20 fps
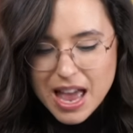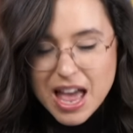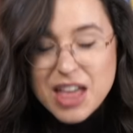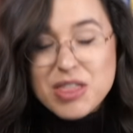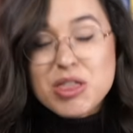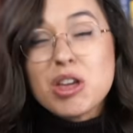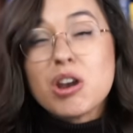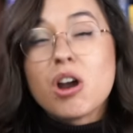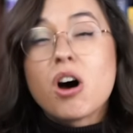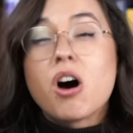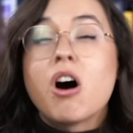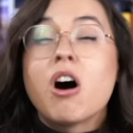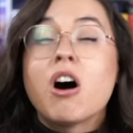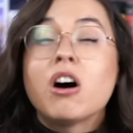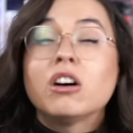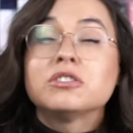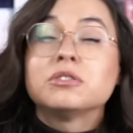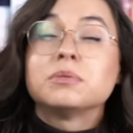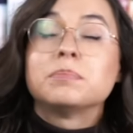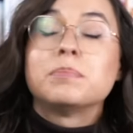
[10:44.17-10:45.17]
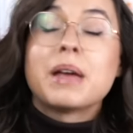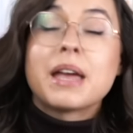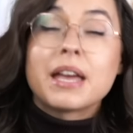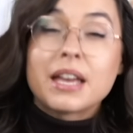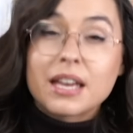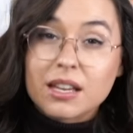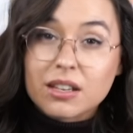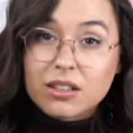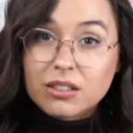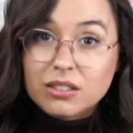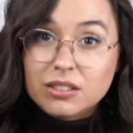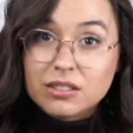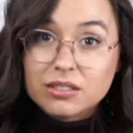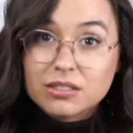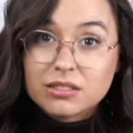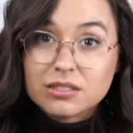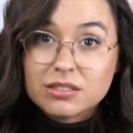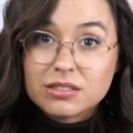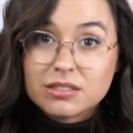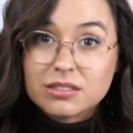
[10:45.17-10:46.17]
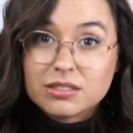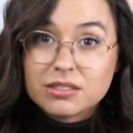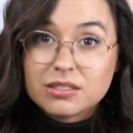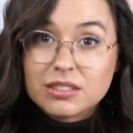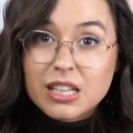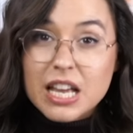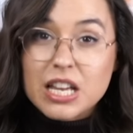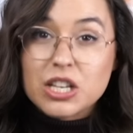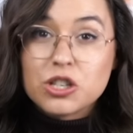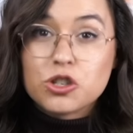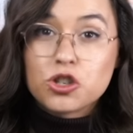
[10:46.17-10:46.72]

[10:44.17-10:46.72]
And then off panel, he's